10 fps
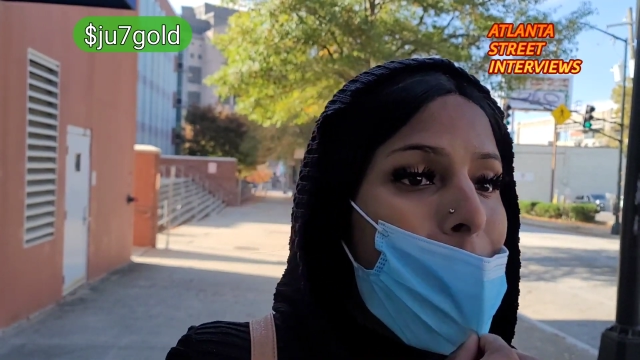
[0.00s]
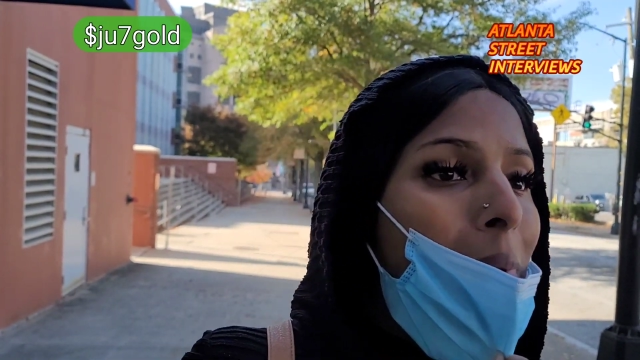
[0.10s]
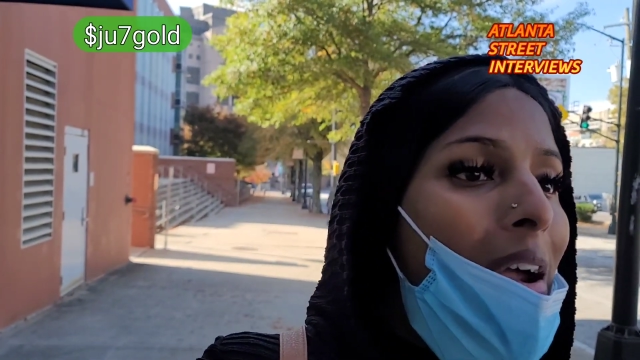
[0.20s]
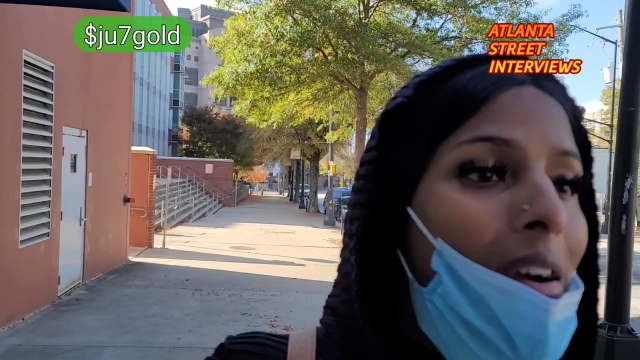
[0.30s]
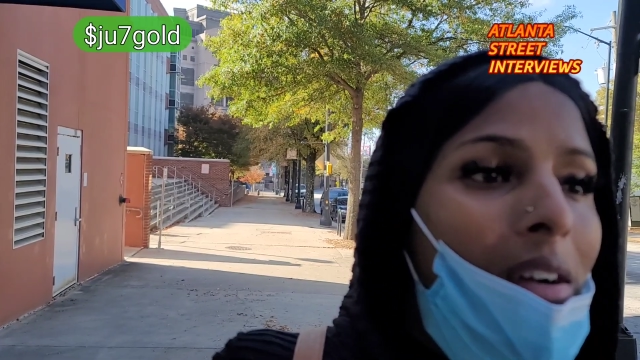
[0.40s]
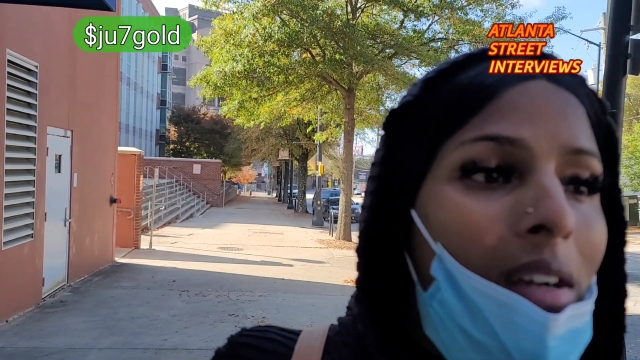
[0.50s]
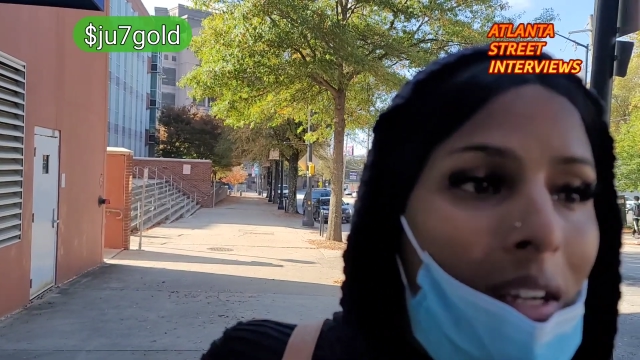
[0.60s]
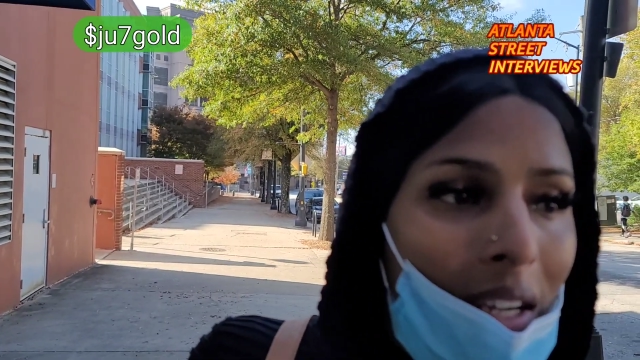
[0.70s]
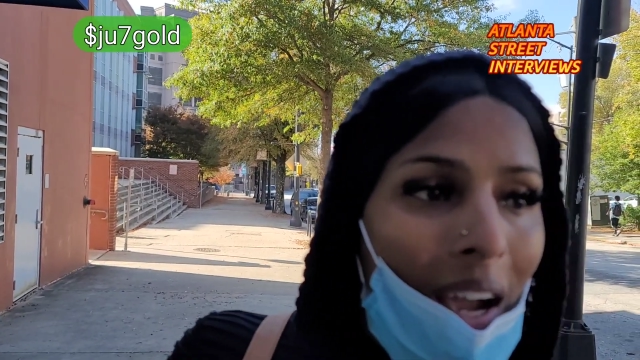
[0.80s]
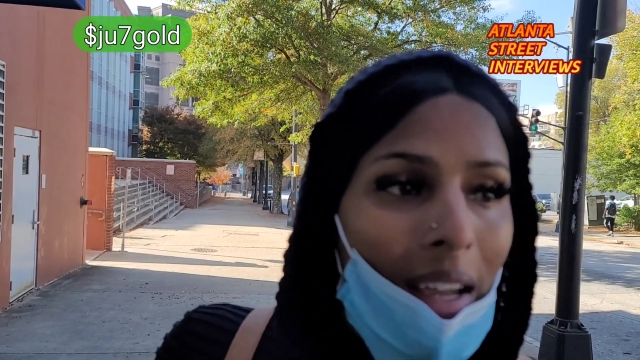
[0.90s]
married
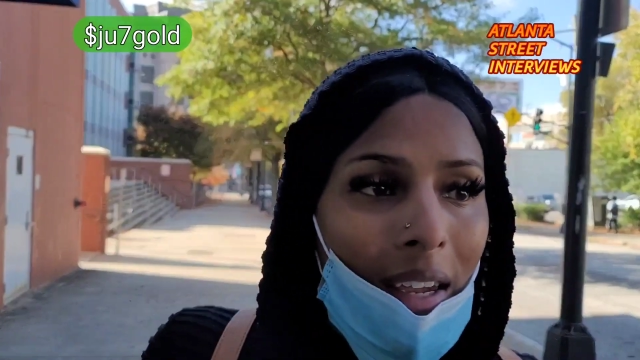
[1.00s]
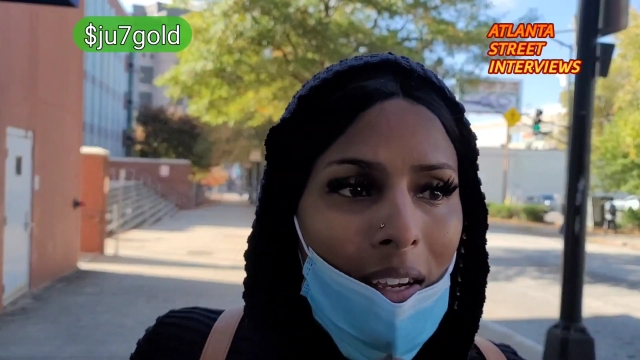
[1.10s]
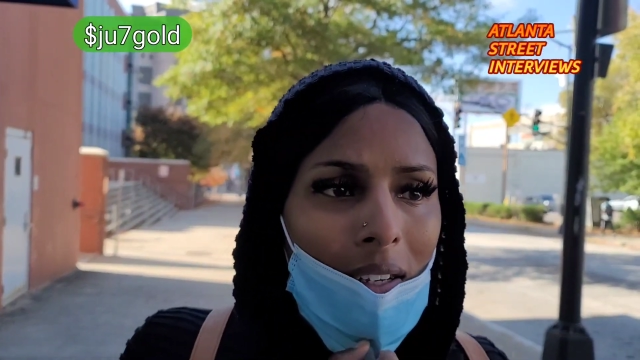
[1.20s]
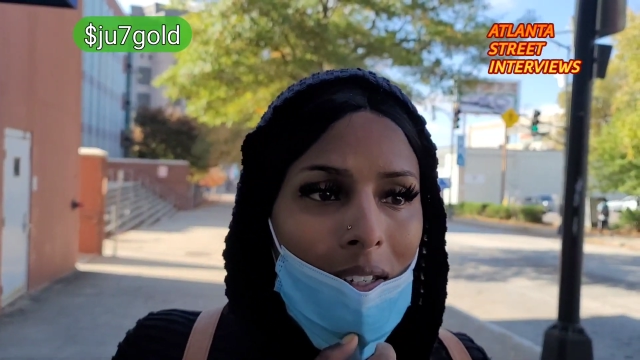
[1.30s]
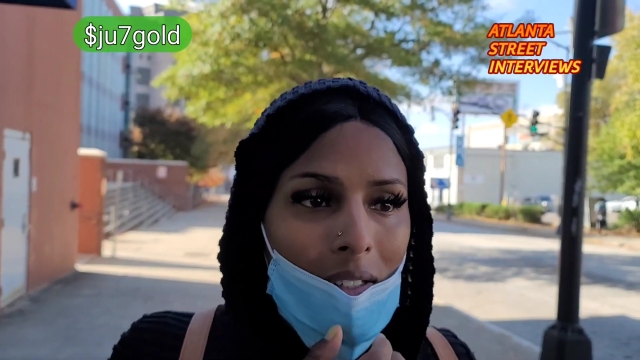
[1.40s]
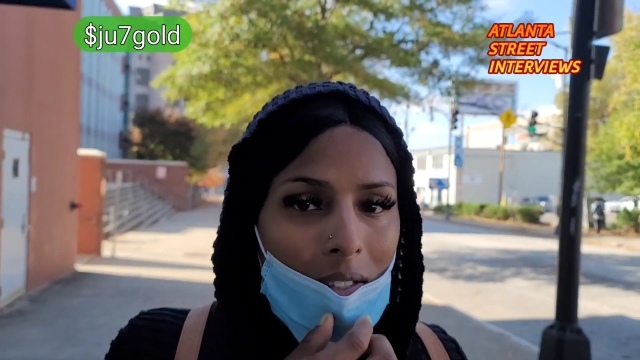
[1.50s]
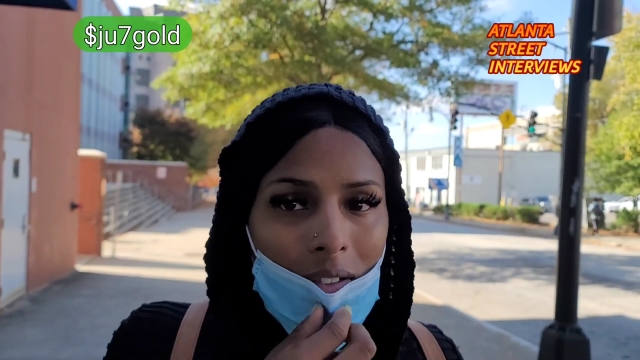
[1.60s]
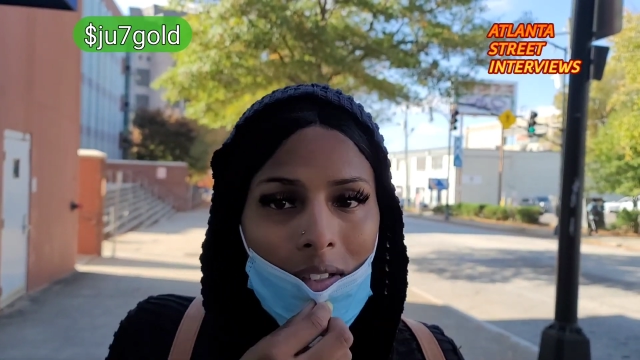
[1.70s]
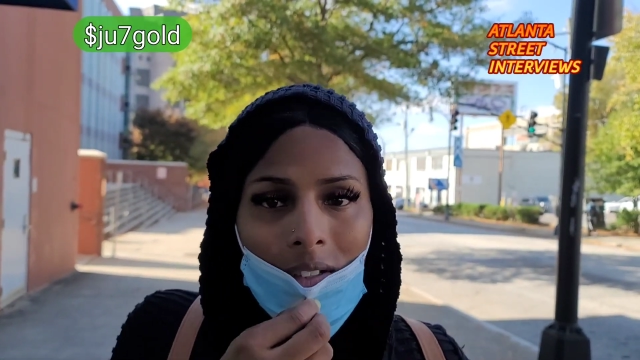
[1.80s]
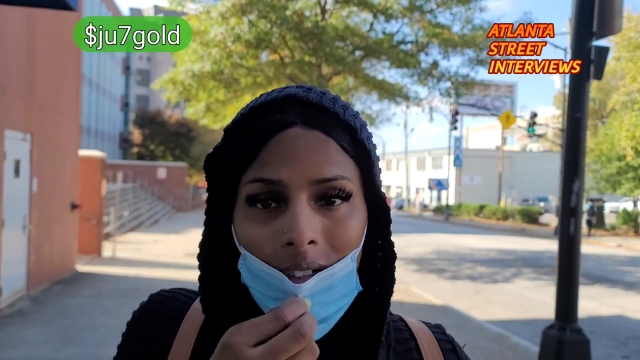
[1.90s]
and he got kids
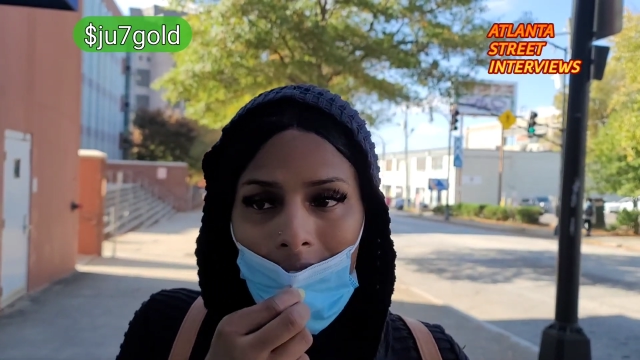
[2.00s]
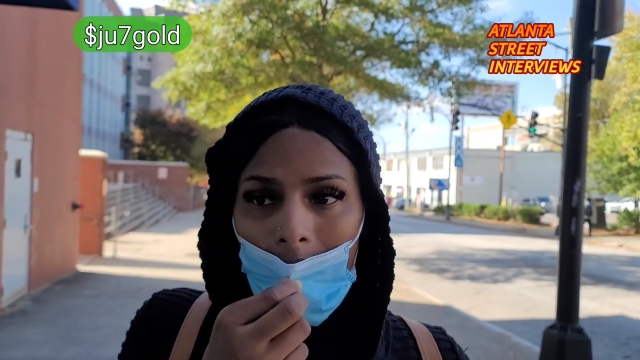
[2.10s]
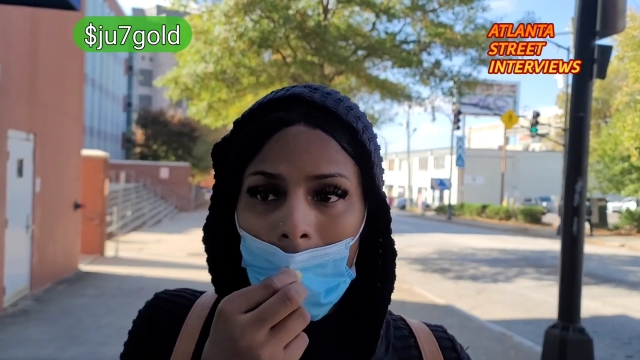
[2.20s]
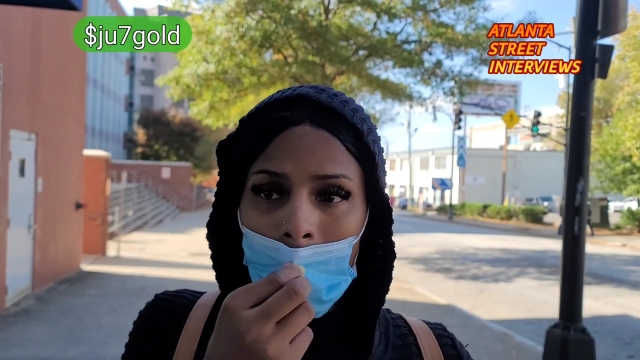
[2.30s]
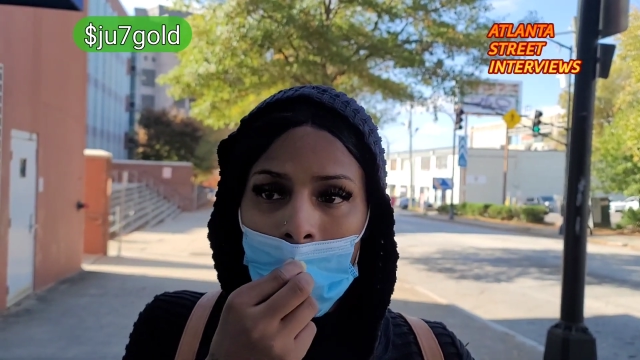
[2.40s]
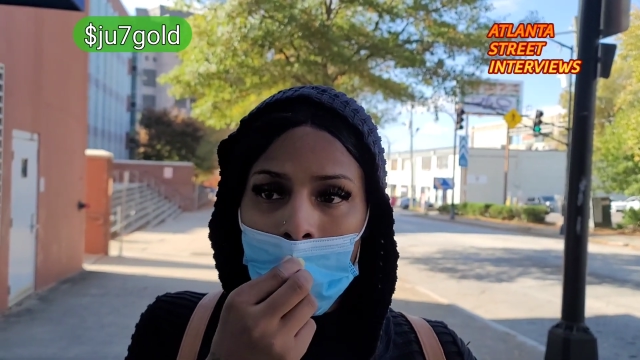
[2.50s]
time.